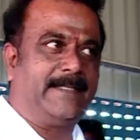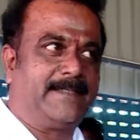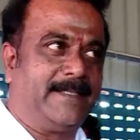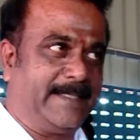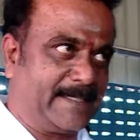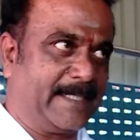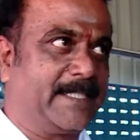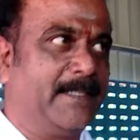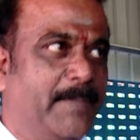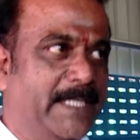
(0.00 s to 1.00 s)
is a
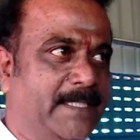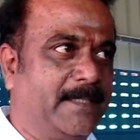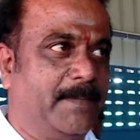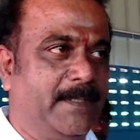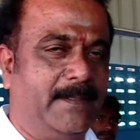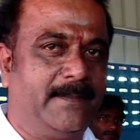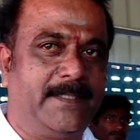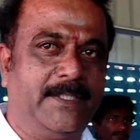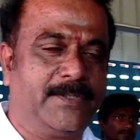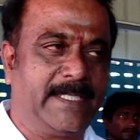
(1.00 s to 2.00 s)
destruction principle
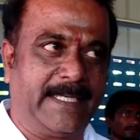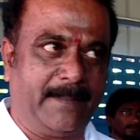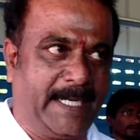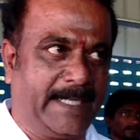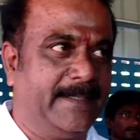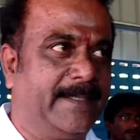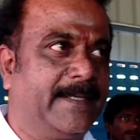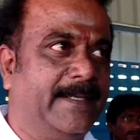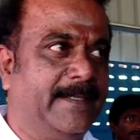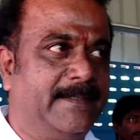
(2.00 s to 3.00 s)
using a magnetic
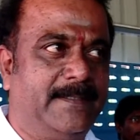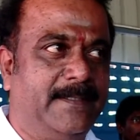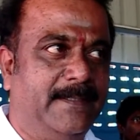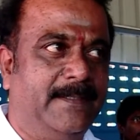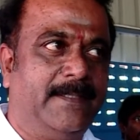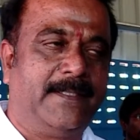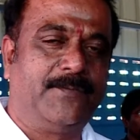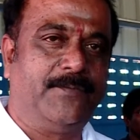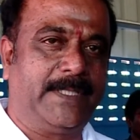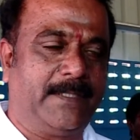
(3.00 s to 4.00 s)
energy
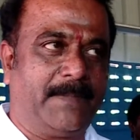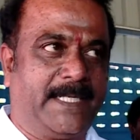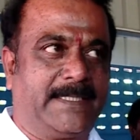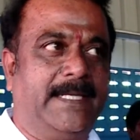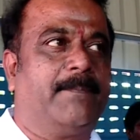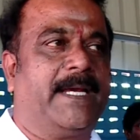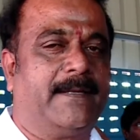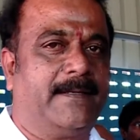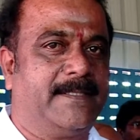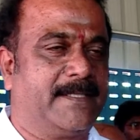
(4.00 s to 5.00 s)
with the partial
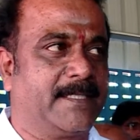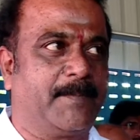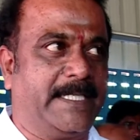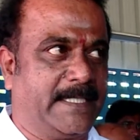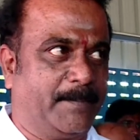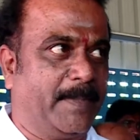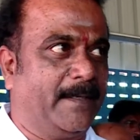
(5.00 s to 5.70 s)
pyrolysis principle.